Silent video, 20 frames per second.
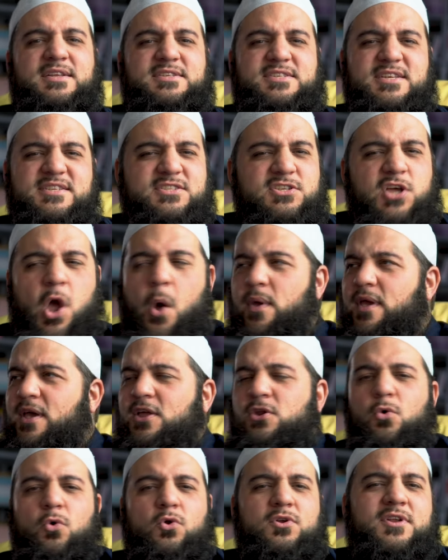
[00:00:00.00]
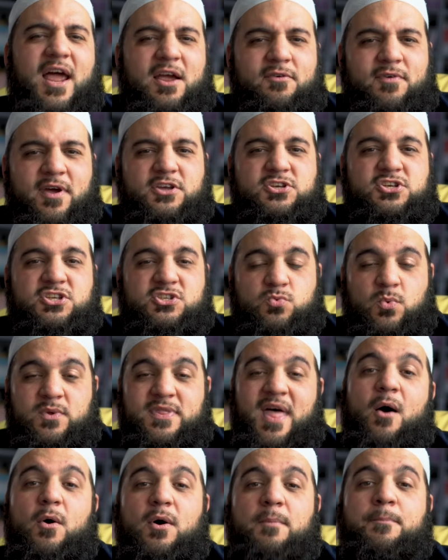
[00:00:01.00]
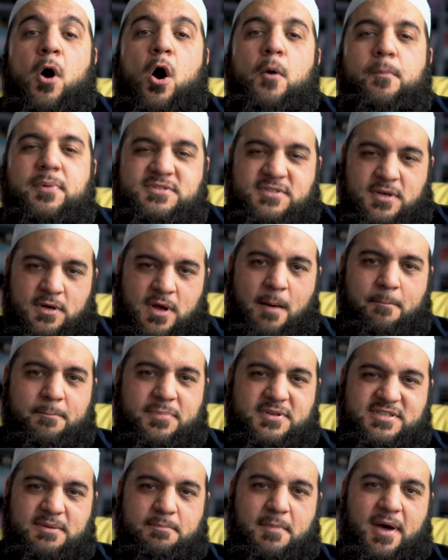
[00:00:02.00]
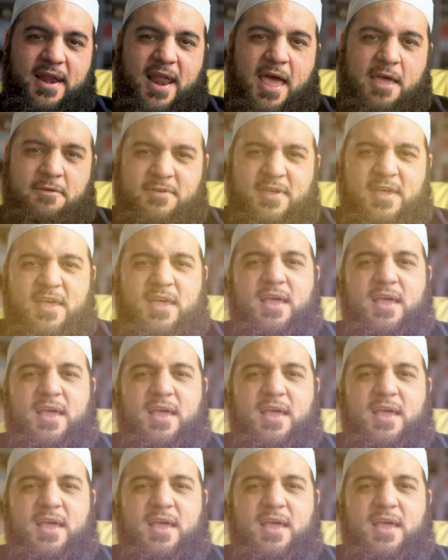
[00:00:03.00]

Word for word: just going in all directions without a purpose and compass in my life.